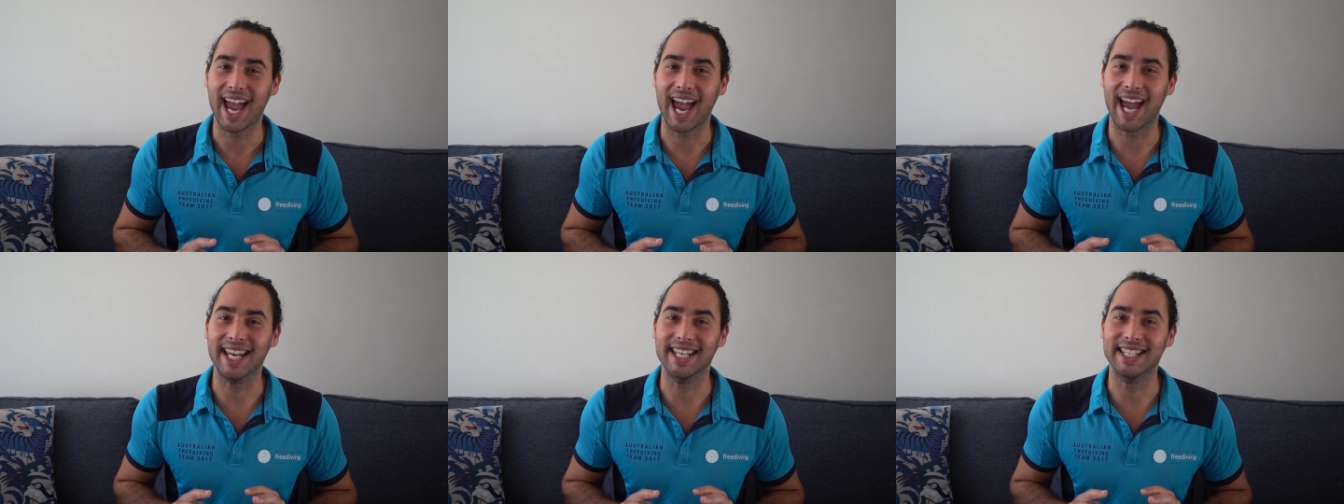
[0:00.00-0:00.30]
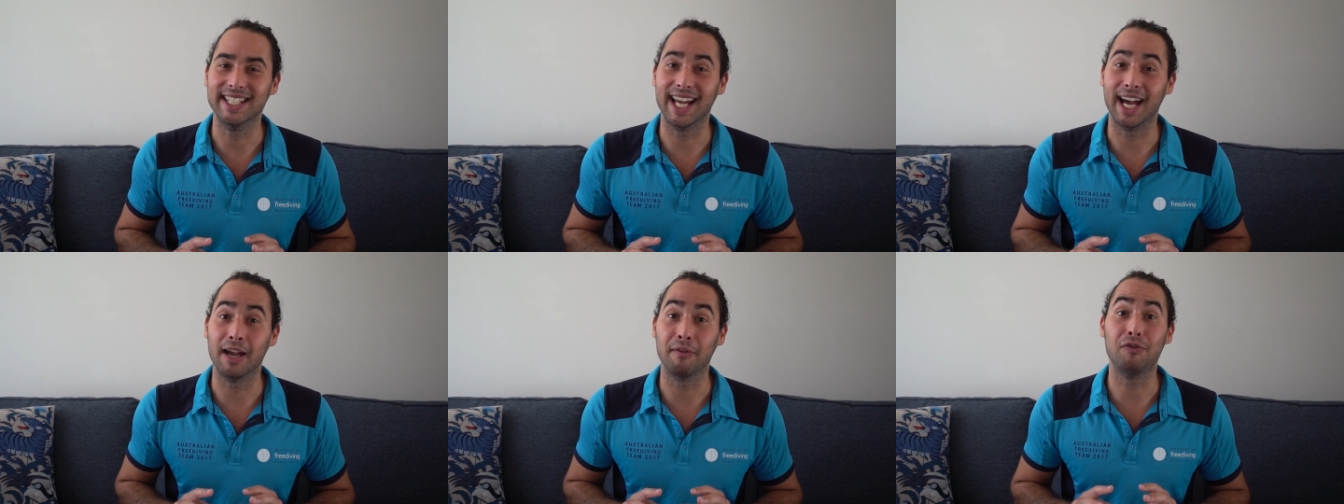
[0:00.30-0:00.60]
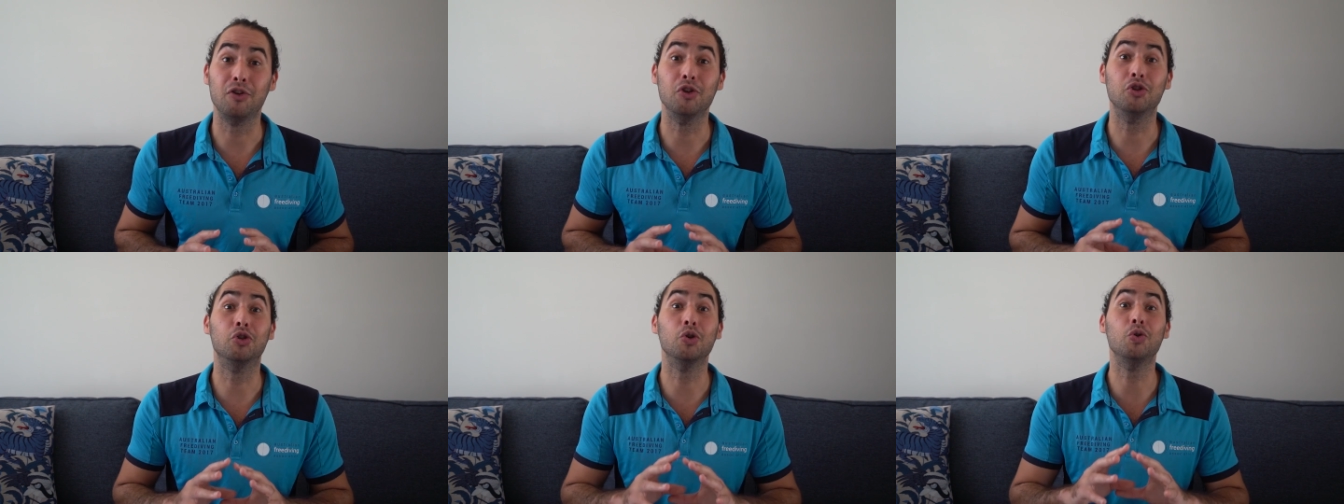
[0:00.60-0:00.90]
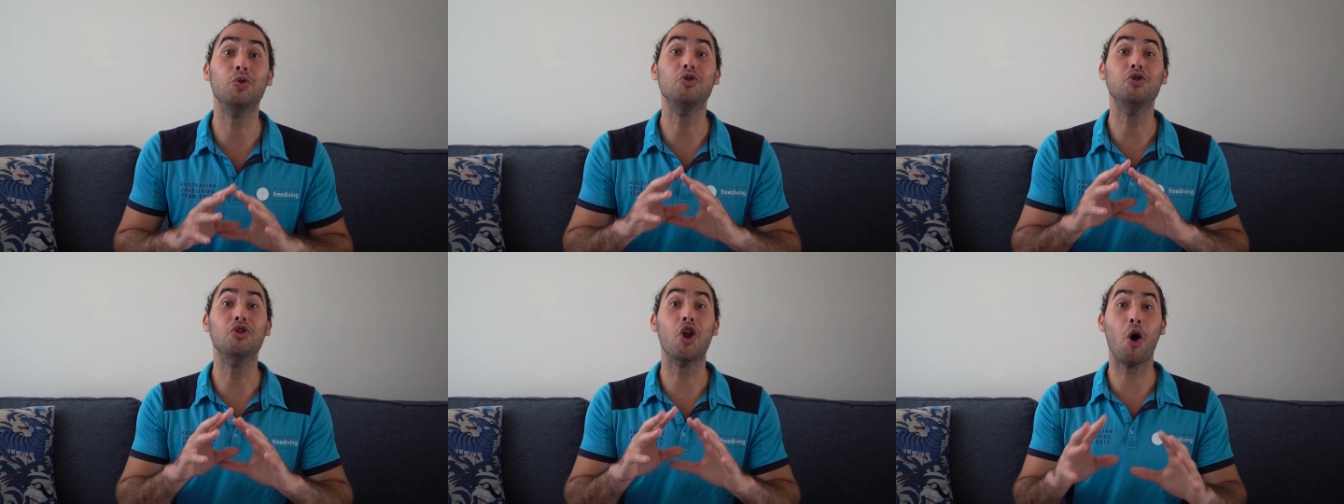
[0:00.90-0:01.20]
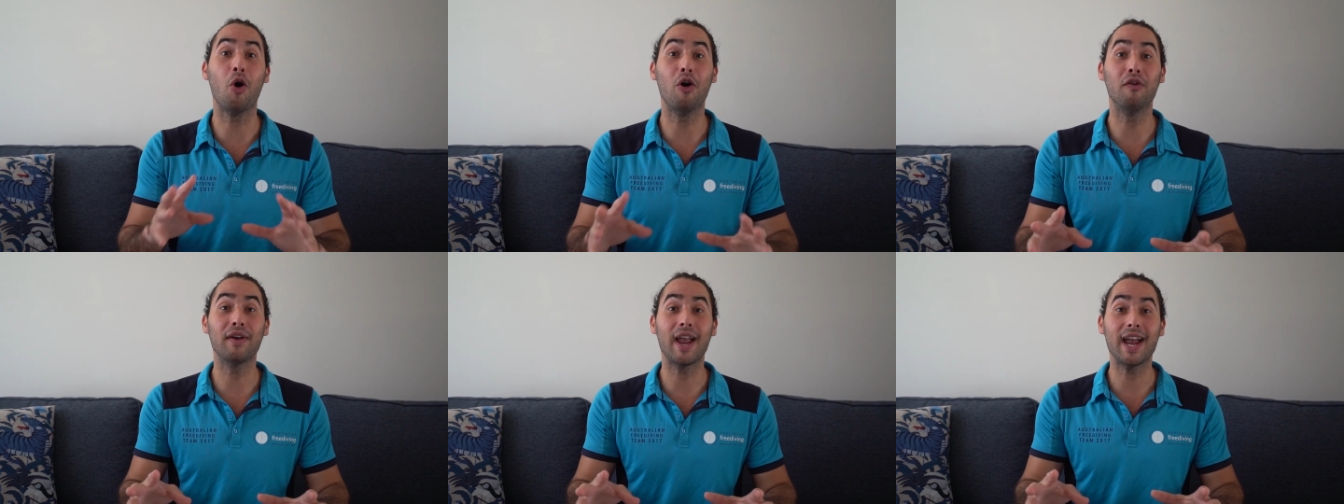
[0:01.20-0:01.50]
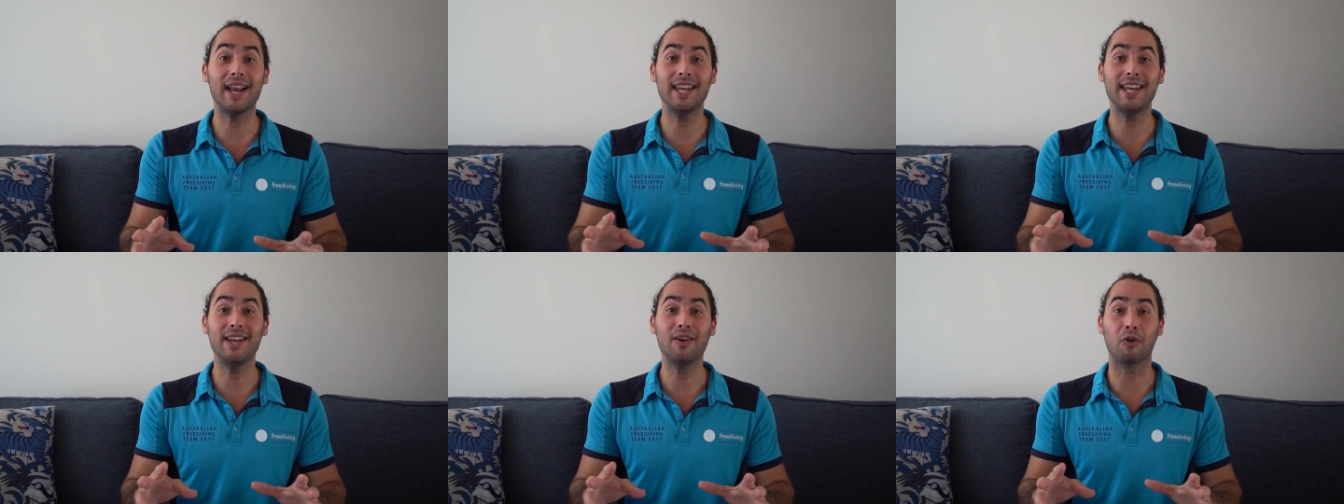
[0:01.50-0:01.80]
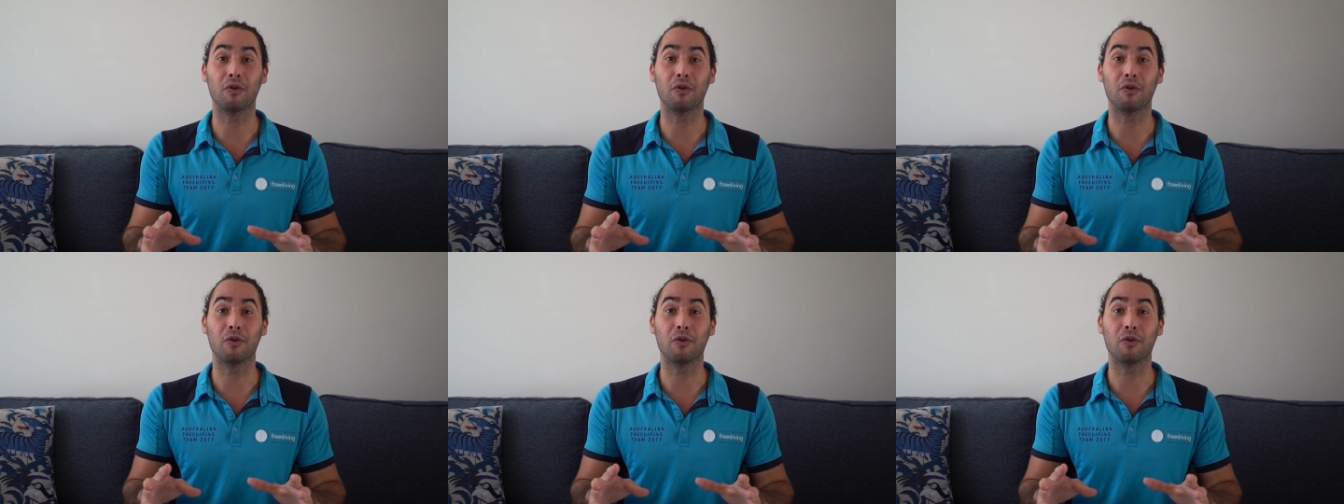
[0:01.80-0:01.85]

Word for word: And if you do know of any,